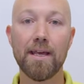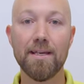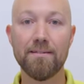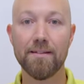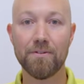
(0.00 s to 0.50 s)

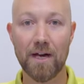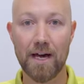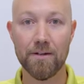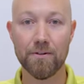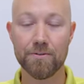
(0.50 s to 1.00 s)
easy to
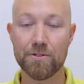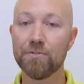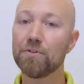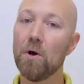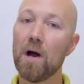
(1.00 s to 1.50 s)
handle.
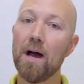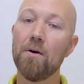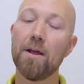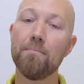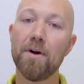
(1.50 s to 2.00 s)
Just go
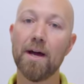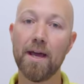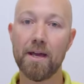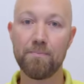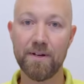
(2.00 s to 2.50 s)
out and buy
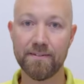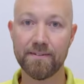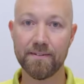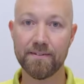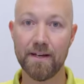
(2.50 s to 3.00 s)
a
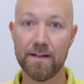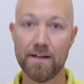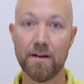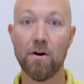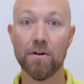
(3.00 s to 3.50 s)
pesticide
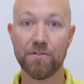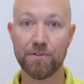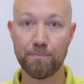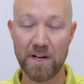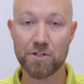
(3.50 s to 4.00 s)
that are
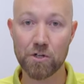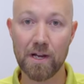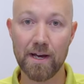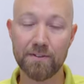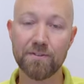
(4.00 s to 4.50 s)

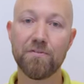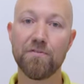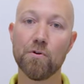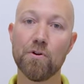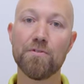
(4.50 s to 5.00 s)
specialized
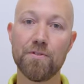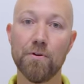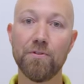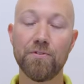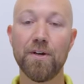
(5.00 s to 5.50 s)
for
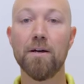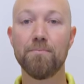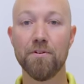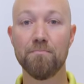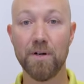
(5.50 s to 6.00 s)
those
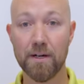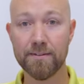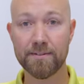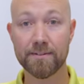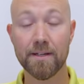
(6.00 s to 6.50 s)
type of
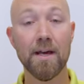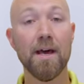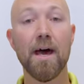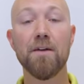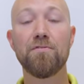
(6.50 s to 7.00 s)
bugs
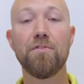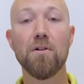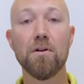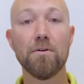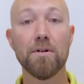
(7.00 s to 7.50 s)
and
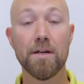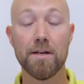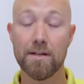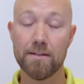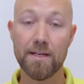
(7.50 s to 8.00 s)
follow
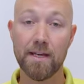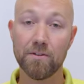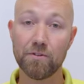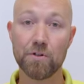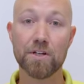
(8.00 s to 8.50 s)
the
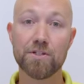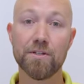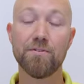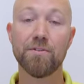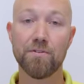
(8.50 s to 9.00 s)

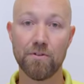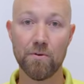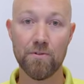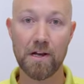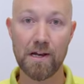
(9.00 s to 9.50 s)
instructions to the